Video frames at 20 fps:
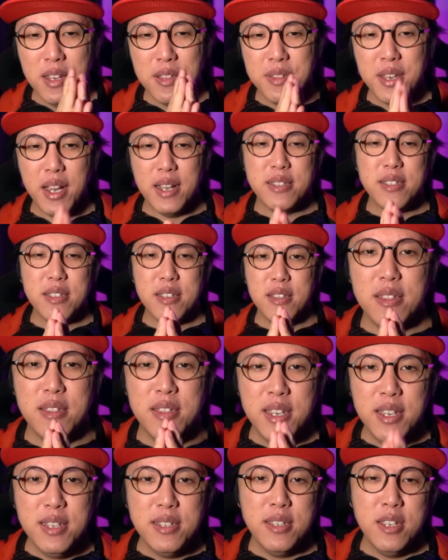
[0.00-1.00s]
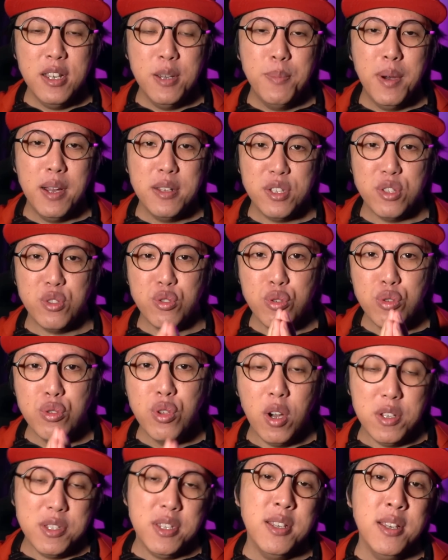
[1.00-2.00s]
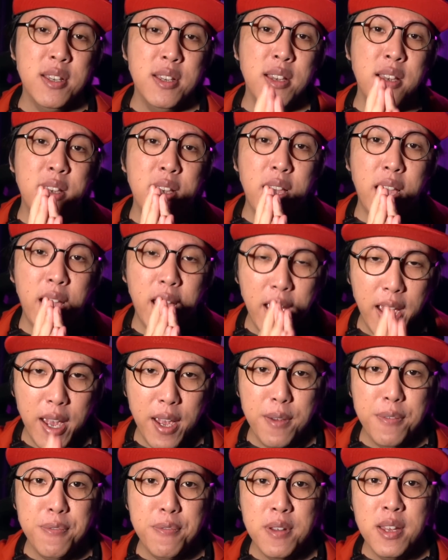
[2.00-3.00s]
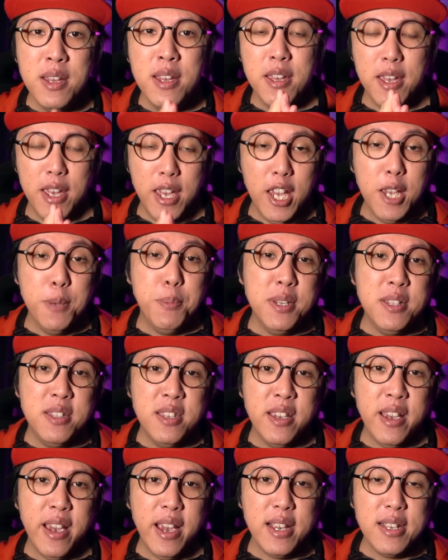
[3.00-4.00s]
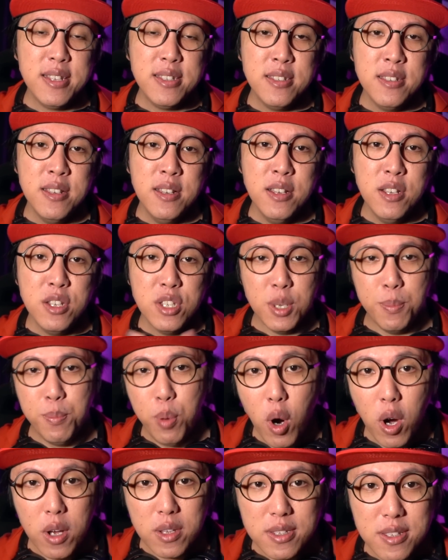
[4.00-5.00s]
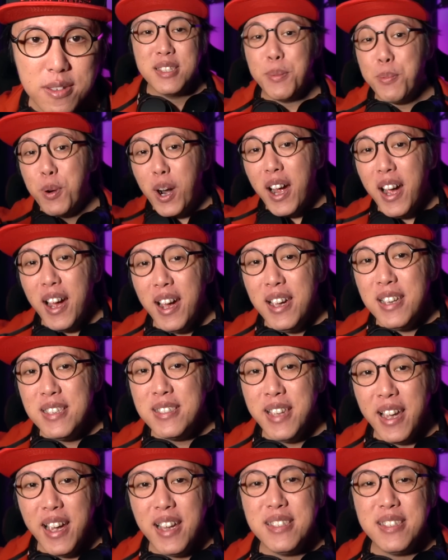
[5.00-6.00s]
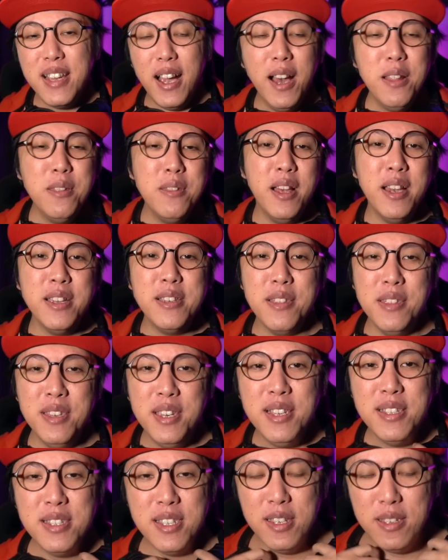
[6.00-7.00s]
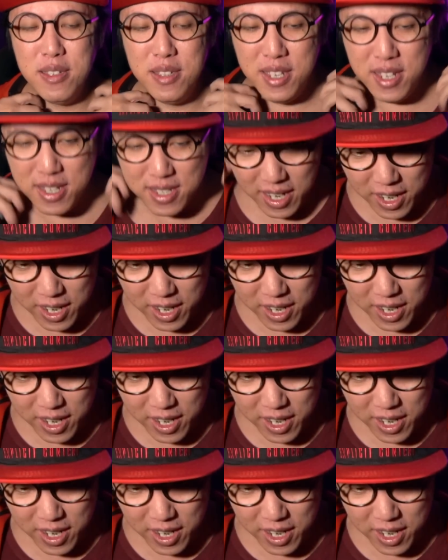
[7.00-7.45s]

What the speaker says: that these earbuds do not have aptX support. Surprise! Yes, unlike these